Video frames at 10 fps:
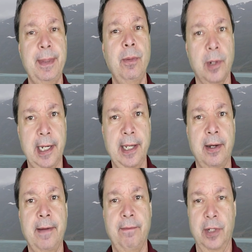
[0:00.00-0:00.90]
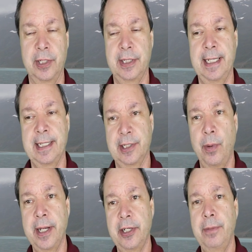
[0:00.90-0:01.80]
be working on first is
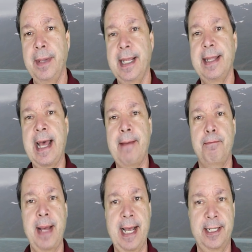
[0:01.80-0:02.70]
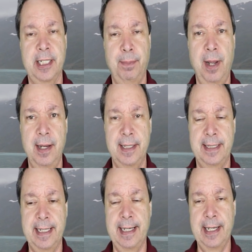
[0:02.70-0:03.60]
going to be that mask
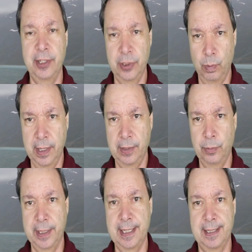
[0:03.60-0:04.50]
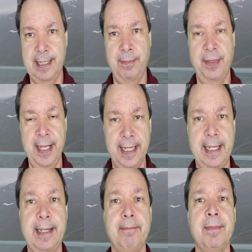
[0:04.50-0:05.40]
policy. And here's one of the reasons I'm
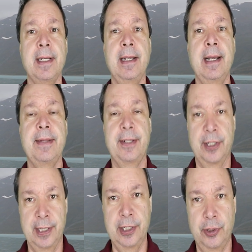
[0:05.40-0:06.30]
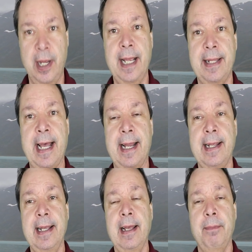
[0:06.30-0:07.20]
thinking that they're going to try that,
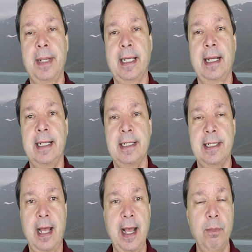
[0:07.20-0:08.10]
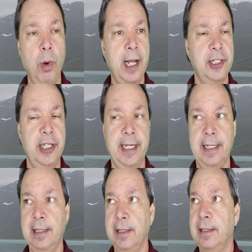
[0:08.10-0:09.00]
because I'm
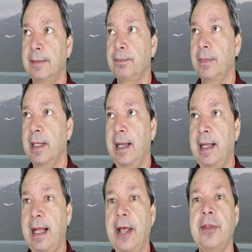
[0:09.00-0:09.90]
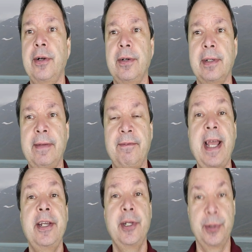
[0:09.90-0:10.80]
watching other
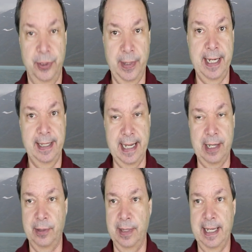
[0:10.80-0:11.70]
venues right now,